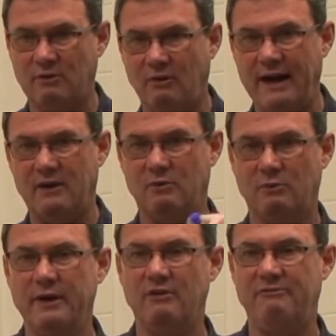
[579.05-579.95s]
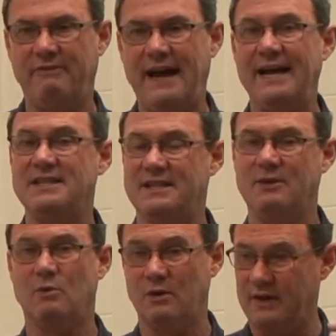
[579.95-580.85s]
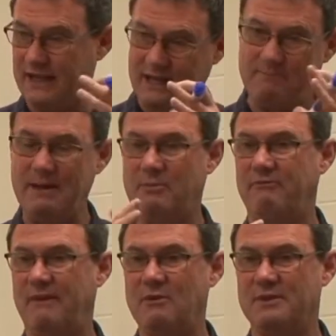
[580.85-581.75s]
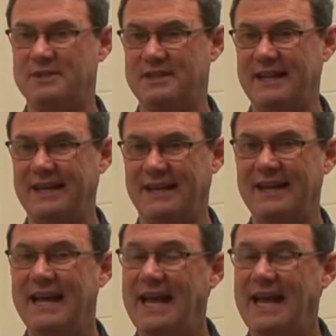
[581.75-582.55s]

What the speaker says: around real fast in order to keep people focused in,